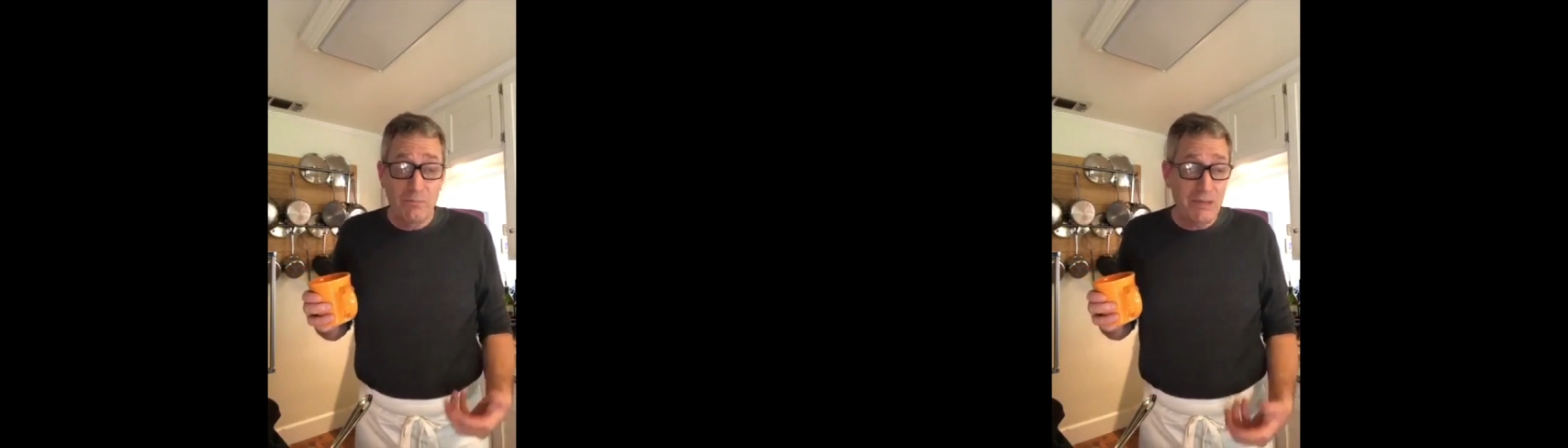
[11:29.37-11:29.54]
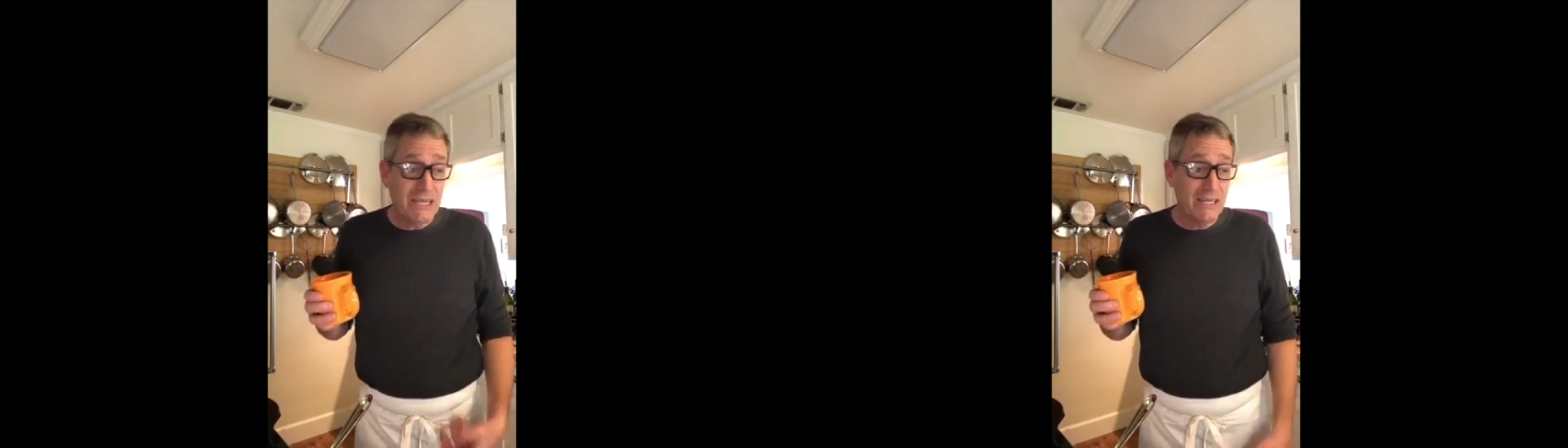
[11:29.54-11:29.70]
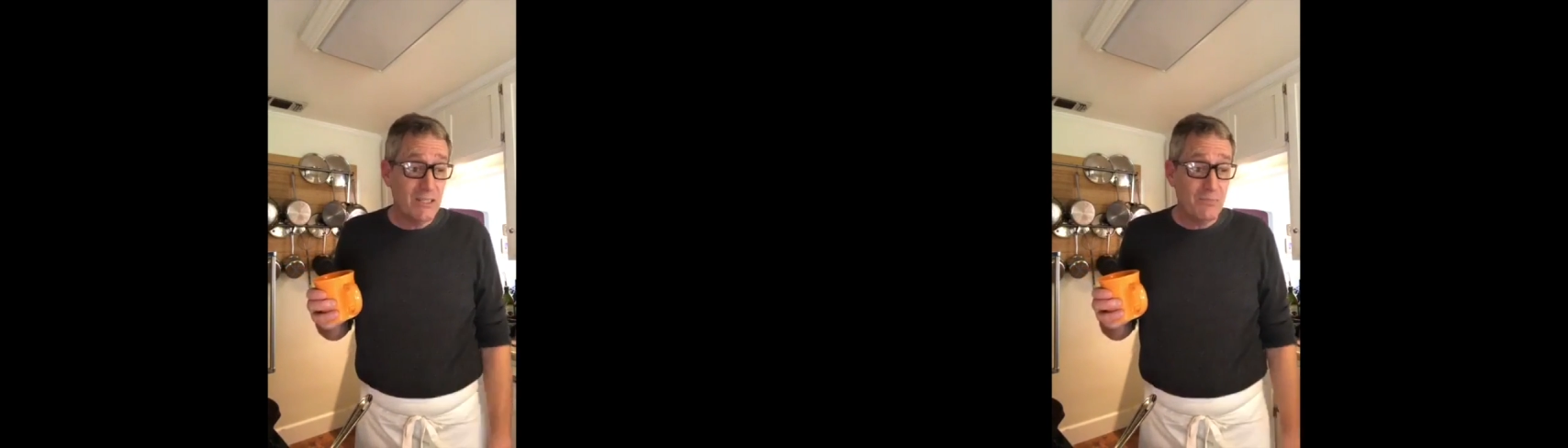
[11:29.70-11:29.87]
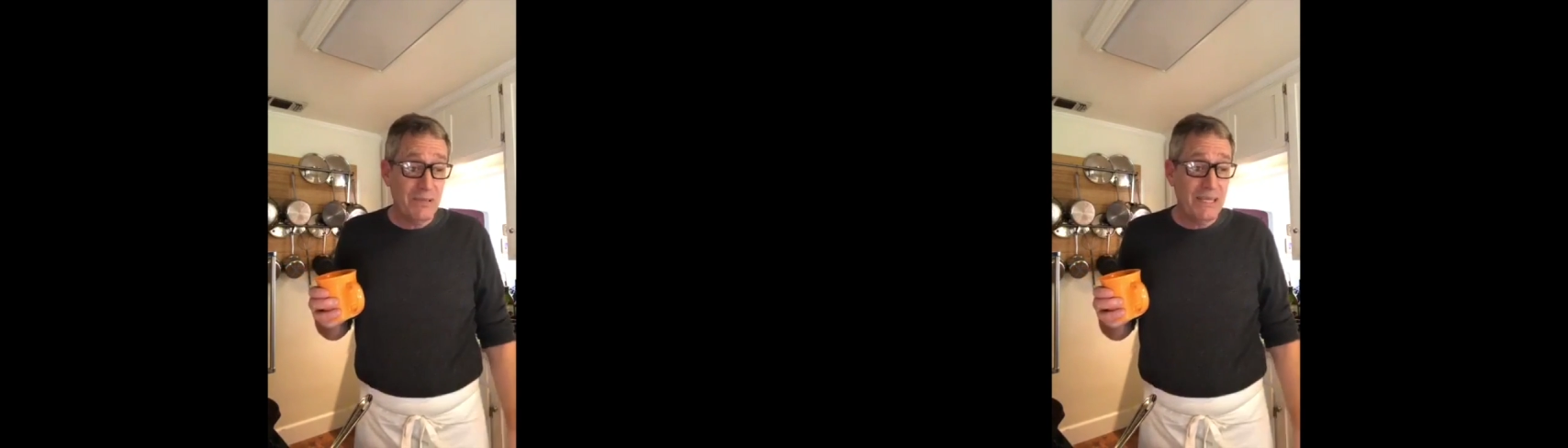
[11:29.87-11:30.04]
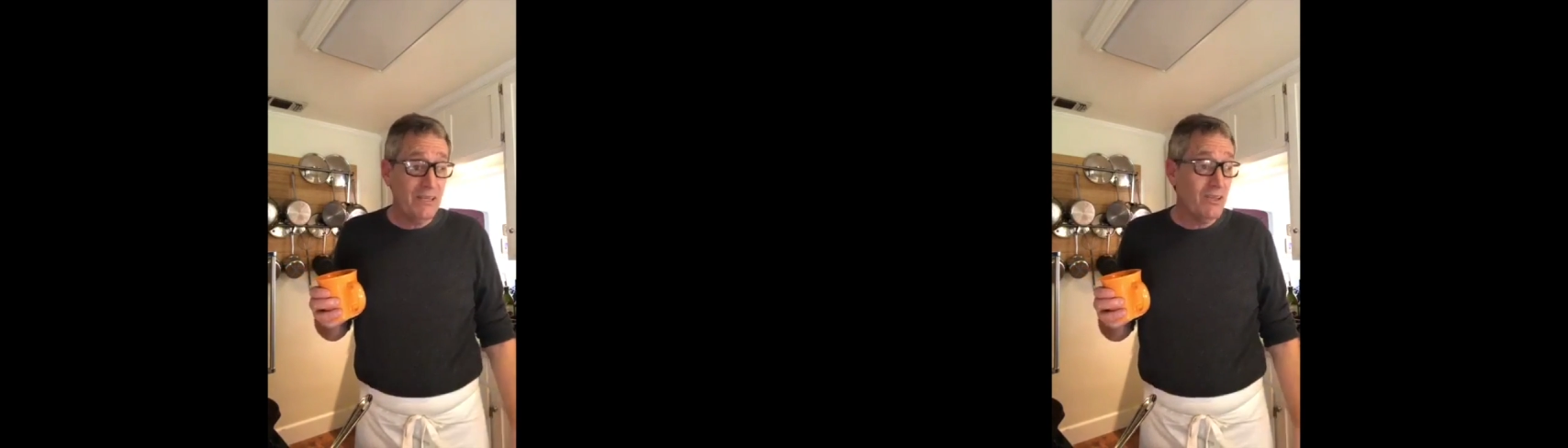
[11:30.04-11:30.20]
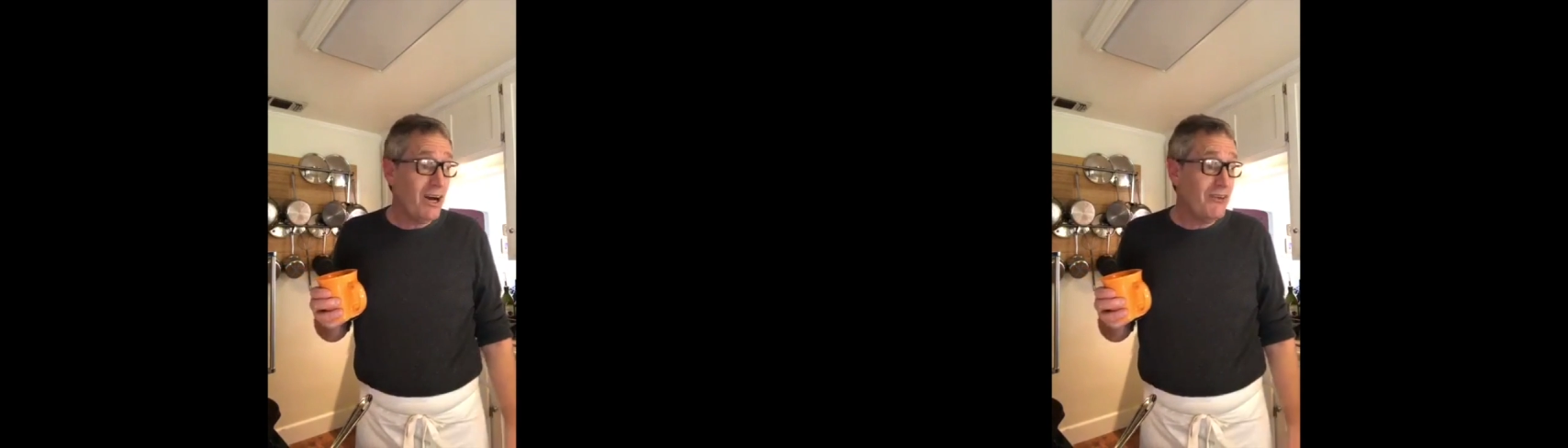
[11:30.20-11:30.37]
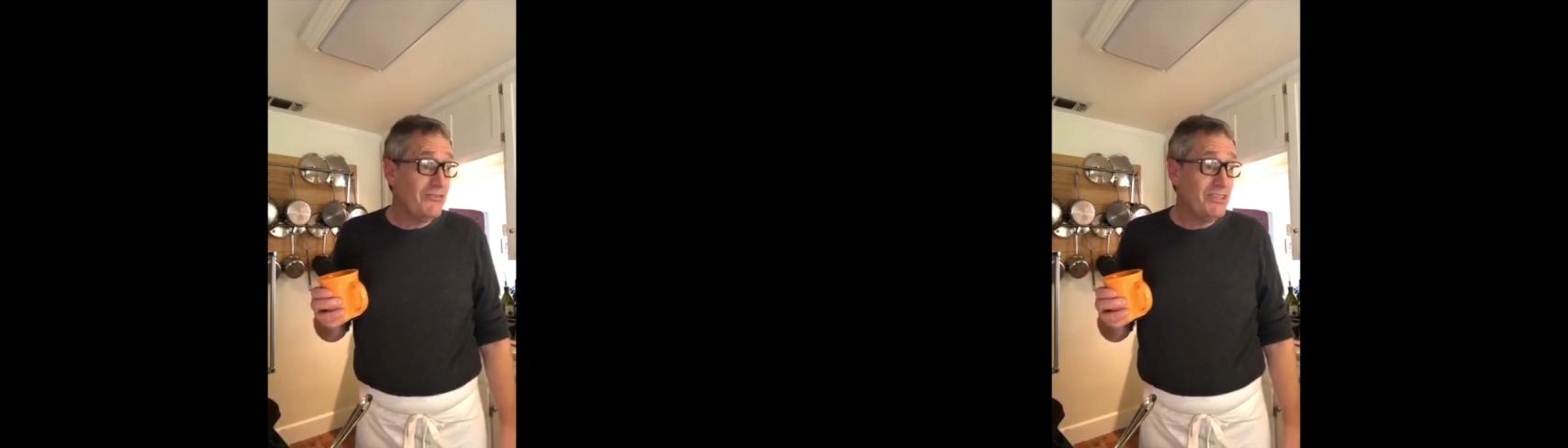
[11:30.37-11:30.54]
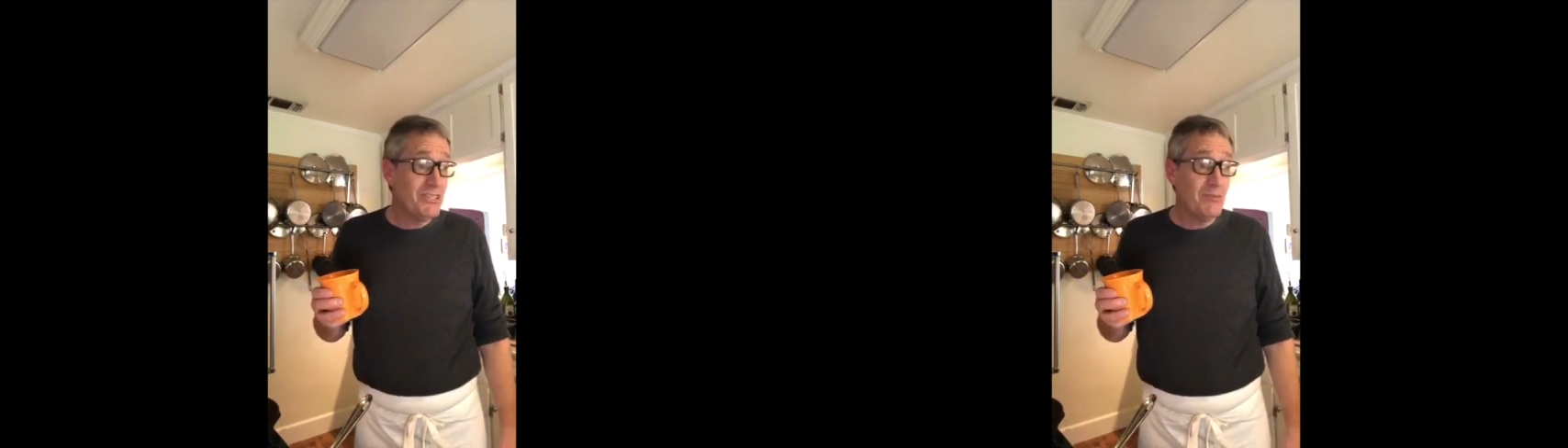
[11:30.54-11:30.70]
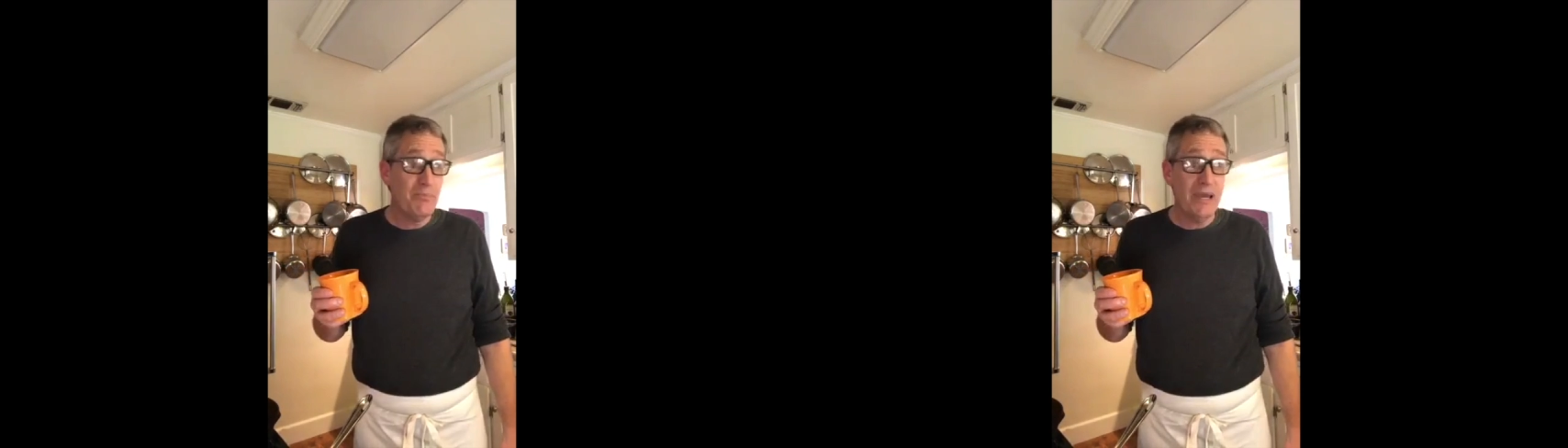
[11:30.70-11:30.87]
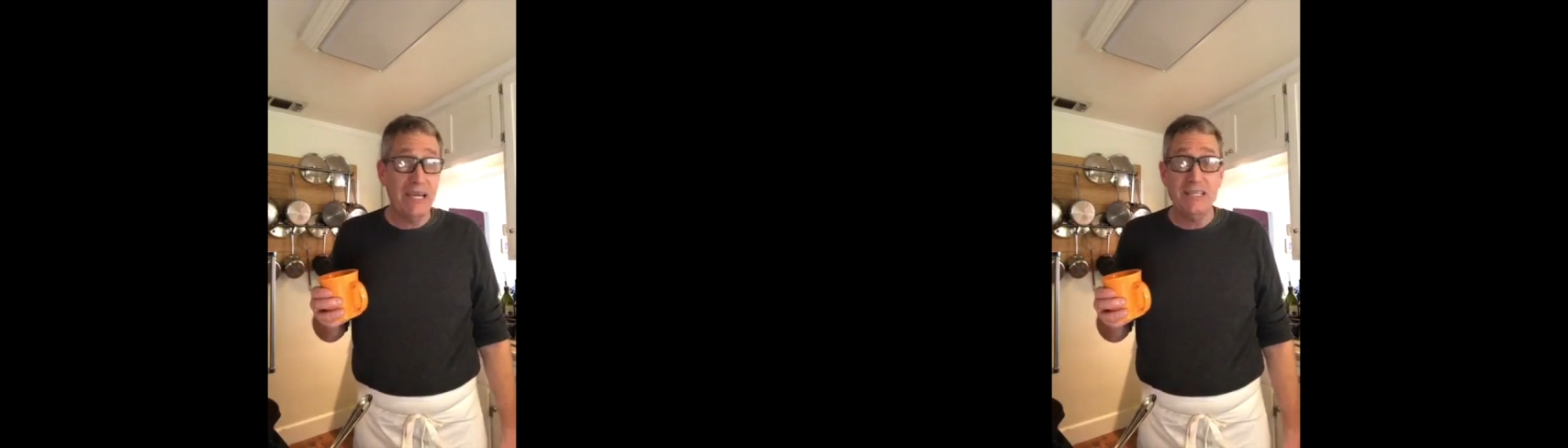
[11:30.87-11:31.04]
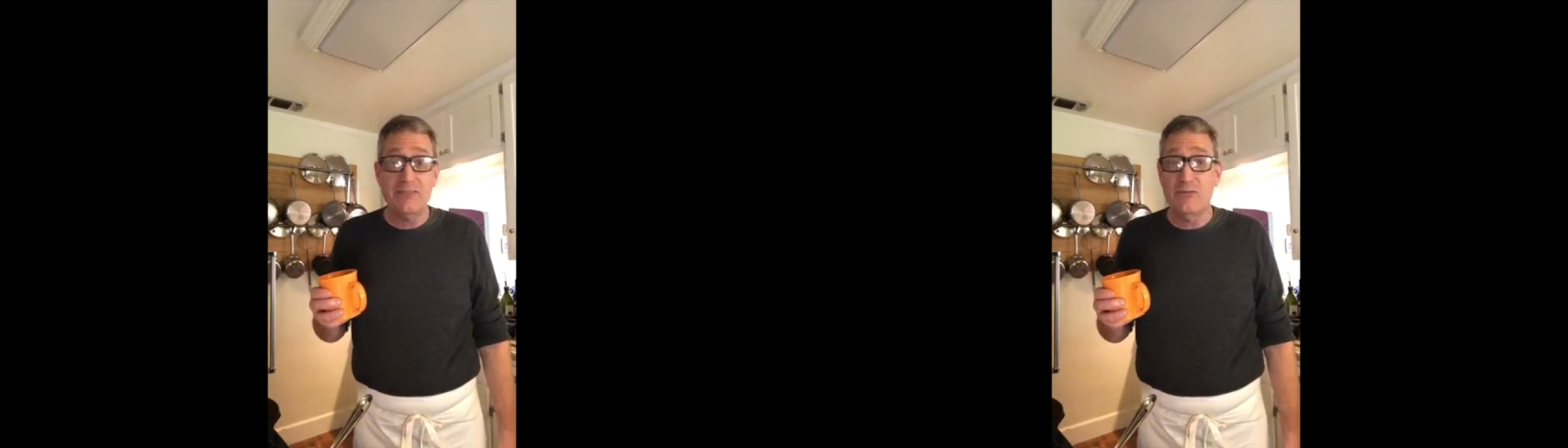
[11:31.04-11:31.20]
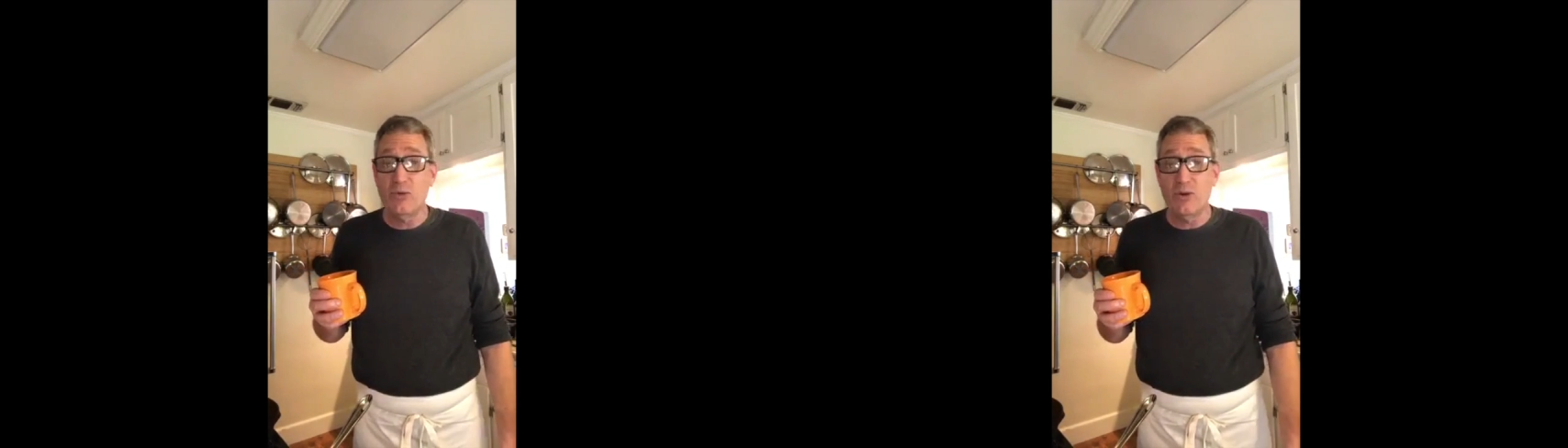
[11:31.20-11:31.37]
Because pilaf is the base
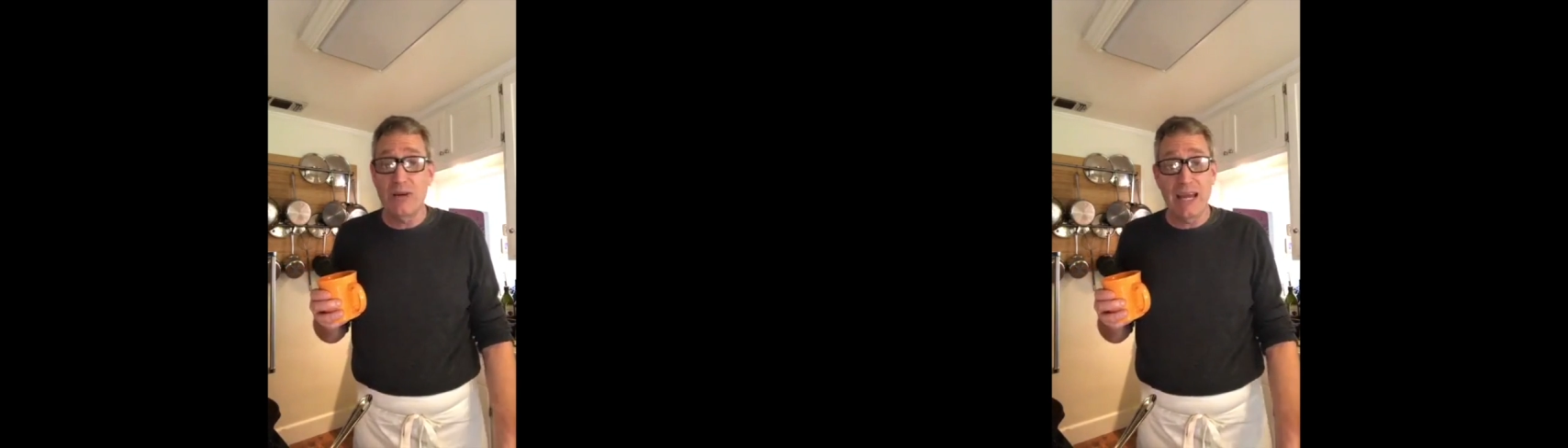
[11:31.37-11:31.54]
for,